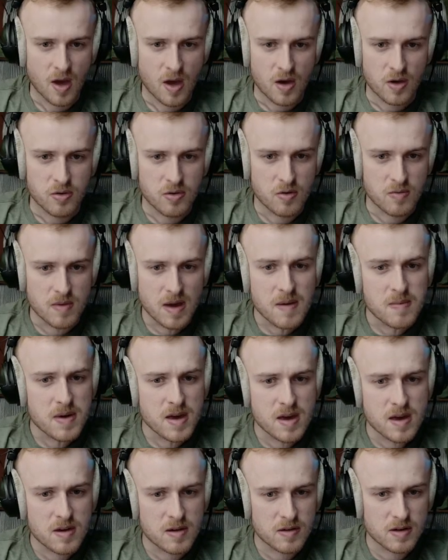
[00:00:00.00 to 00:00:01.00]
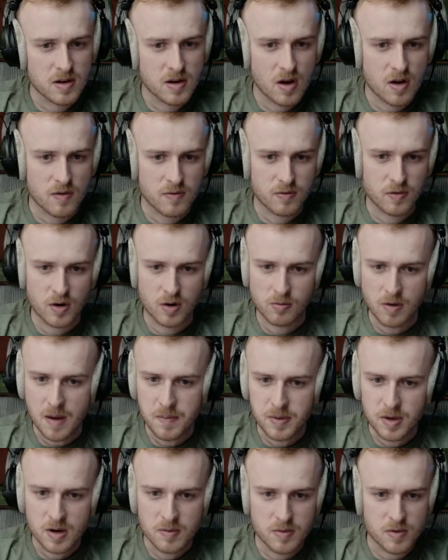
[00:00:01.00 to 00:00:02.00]
So maybe, you know, for a
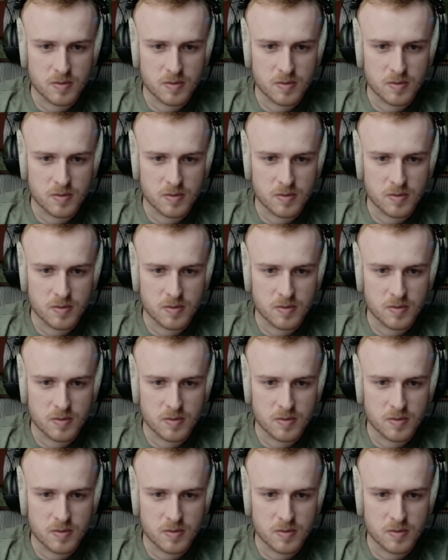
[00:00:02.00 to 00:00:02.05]
reputable